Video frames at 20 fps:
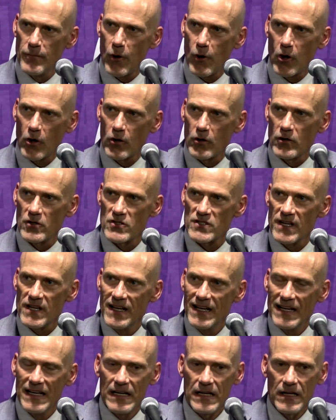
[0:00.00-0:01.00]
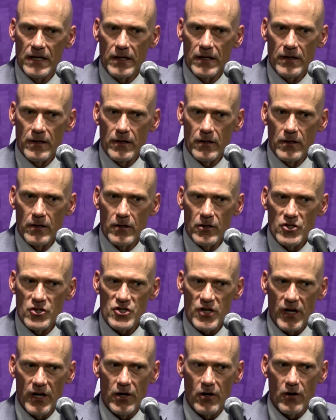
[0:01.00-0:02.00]
partners,
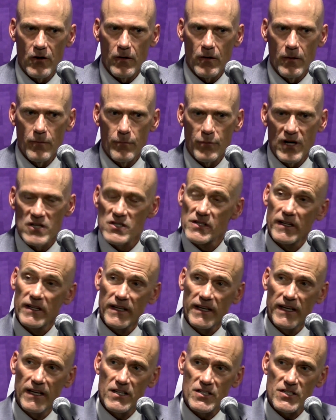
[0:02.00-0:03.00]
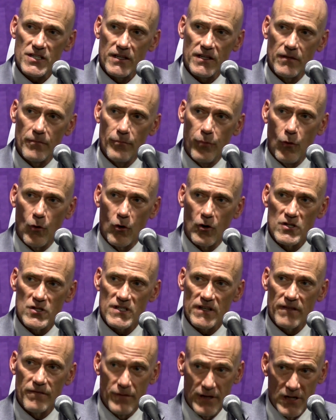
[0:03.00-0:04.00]
share President Kitts and the board's
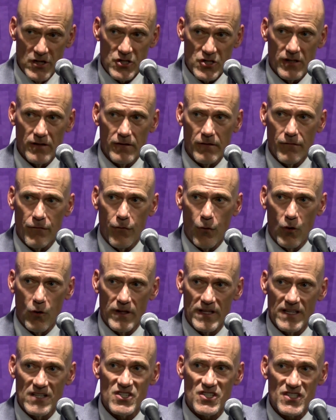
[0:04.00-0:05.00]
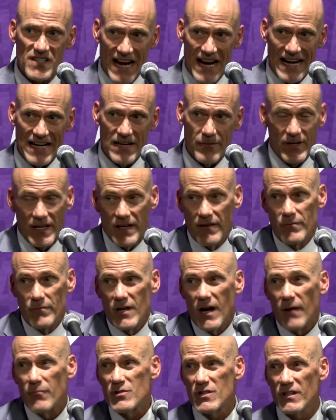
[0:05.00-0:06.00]
vision for this stadium, and give them the
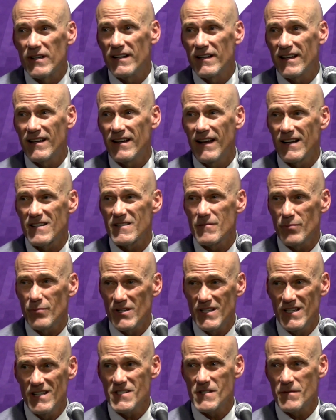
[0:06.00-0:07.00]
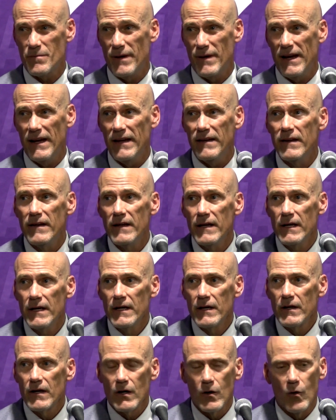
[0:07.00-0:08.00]
opportunity to connect and participate.
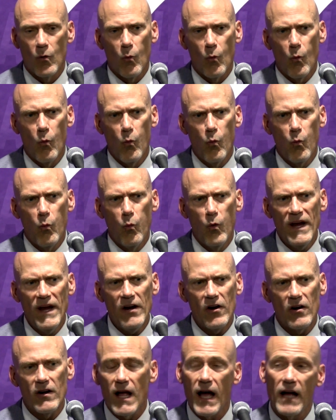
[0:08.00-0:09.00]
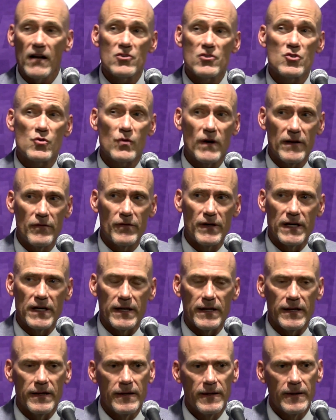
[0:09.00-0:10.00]
We are not driven